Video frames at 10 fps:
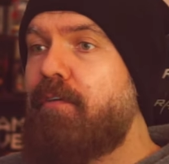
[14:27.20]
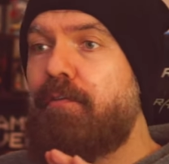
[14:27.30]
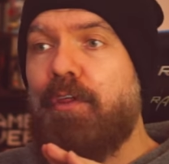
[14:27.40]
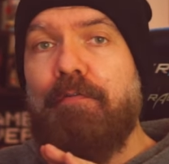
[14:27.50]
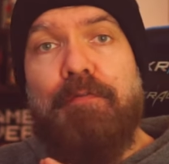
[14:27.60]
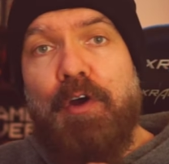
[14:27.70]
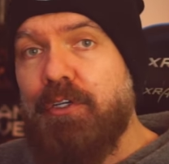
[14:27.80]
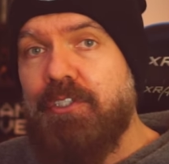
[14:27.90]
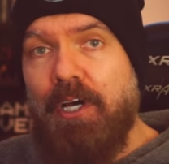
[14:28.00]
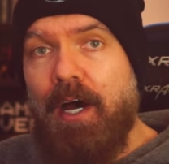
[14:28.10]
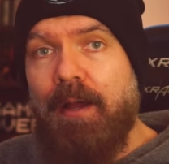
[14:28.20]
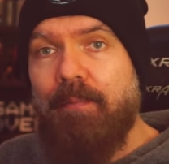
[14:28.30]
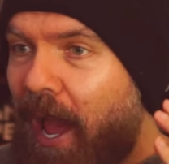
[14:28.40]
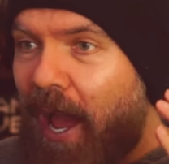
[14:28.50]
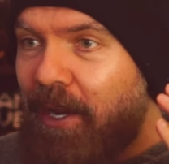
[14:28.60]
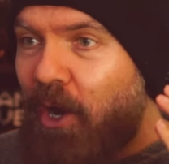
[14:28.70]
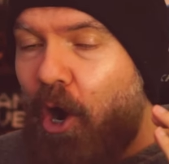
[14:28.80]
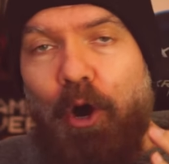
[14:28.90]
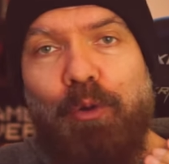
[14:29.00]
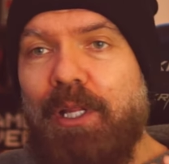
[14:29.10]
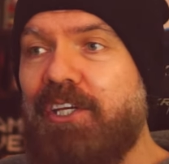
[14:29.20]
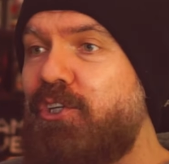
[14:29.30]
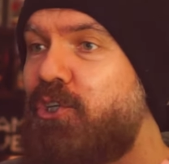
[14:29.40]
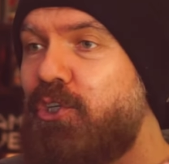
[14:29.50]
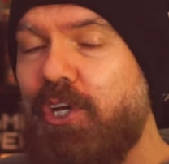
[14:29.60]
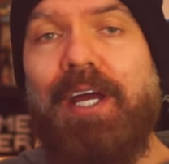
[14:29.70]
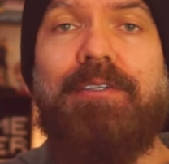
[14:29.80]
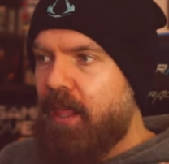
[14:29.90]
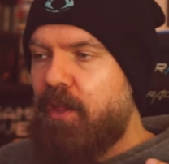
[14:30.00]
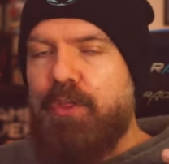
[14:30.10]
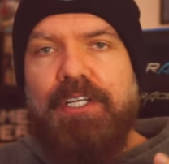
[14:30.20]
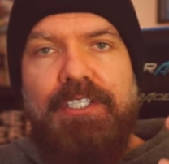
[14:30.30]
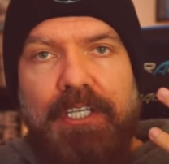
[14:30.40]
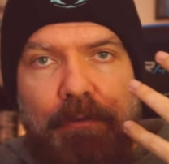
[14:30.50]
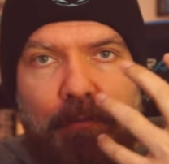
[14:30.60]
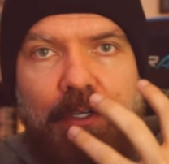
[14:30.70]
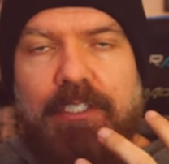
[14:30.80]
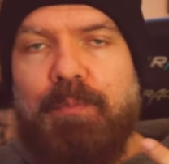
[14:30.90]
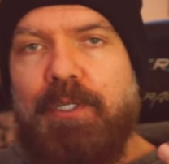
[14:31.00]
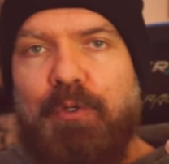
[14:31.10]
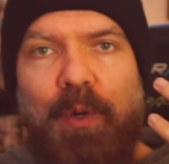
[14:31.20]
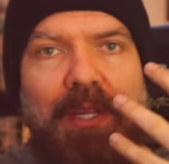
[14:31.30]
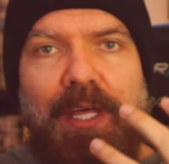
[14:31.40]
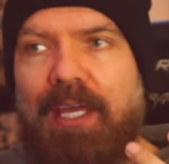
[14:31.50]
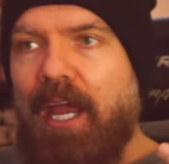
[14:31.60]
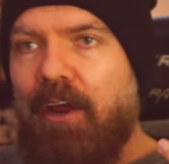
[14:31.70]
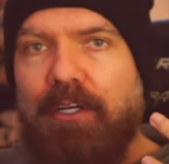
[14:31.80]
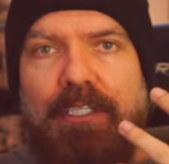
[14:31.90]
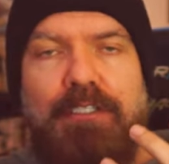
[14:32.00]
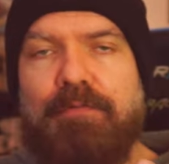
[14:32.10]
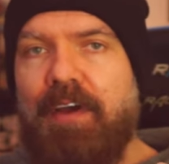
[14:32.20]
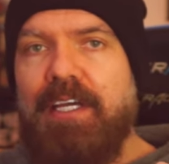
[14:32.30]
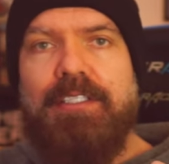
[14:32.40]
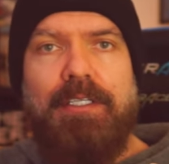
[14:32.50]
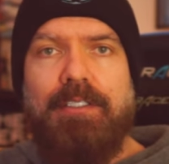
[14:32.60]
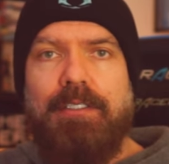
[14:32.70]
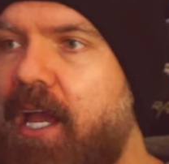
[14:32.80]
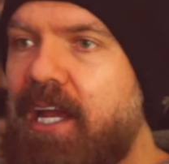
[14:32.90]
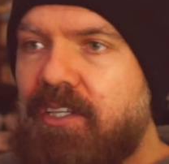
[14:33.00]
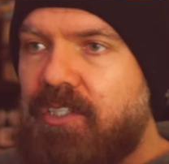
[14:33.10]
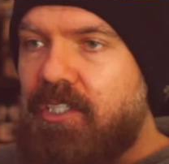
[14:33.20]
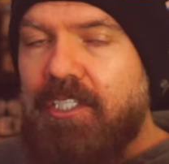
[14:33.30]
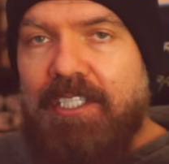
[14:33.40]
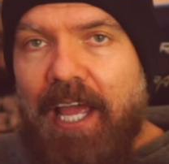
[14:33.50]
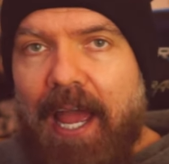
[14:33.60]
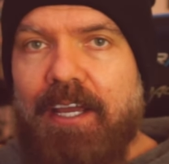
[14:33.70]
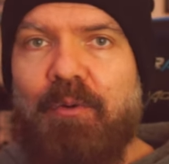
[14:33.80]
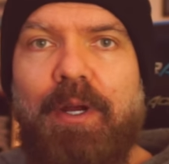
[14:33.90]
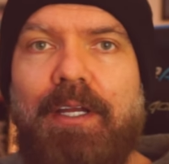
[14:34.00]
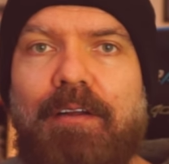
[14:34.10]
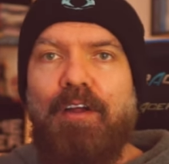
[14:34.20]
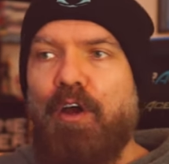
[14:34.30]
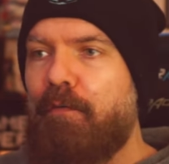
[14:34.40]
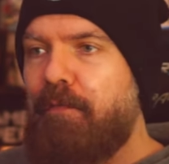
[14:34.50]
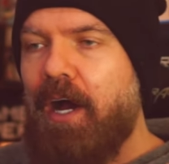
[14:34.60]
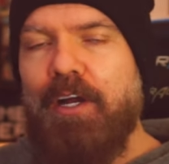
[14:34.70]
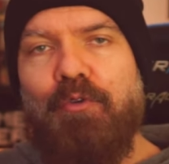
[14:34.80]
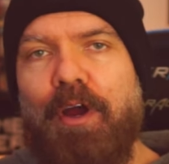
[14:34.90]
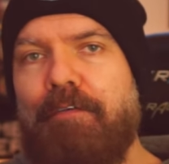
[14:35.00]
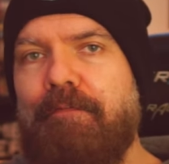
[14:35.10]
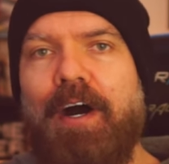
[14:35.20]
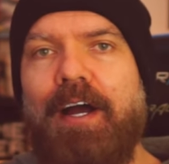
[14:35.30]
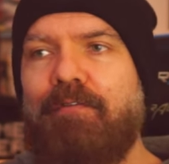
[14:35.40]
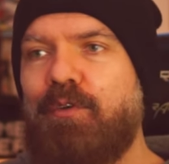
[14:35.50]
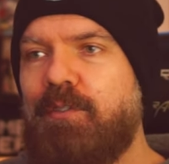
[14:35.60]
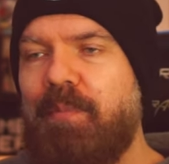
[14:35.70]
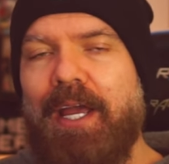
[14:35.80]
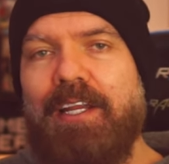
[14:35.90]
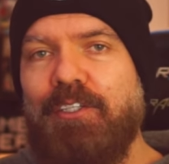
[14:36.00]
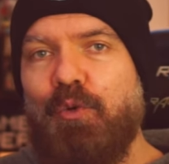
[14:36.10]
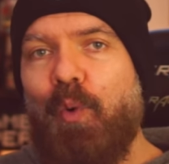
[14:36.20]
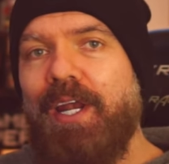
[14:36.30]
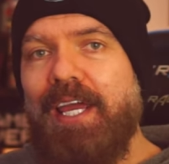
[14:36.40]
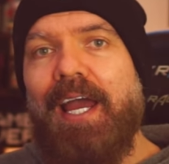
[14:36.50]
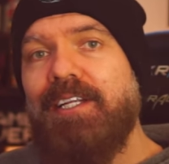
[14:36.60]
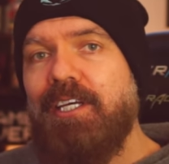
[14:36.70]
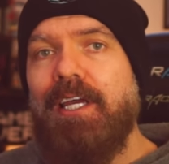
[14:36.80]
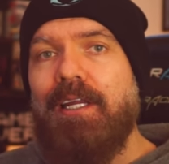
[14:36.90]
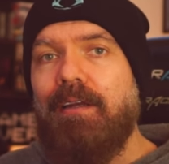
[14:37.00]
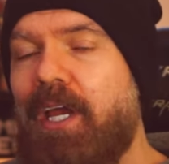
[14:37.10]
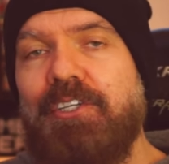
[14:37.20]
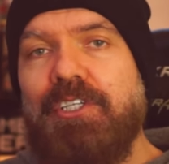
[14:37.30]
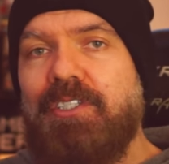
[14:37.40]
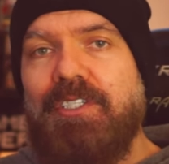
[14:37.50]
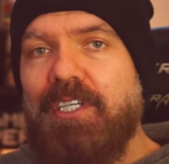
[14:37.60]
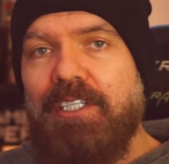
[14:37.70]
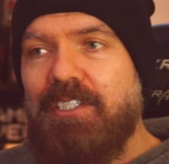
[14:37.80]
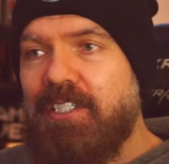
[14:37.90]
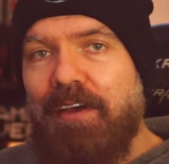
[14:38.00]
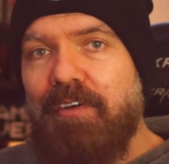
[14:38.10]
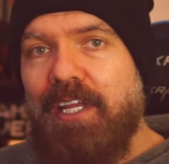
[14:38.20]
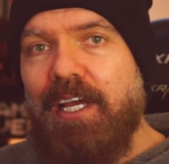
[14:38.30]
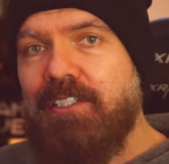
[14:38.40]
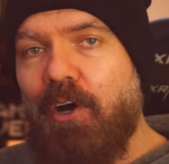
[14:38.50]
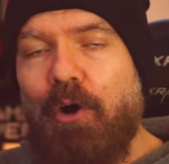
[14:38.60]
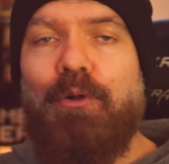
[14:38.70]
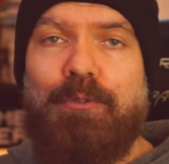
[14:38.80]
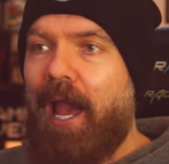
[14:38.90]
for the first time. And holy shit, the difference between the characters' faces is staggering. Far Cry 5 was made in 2018. That shit's 6-7 years old.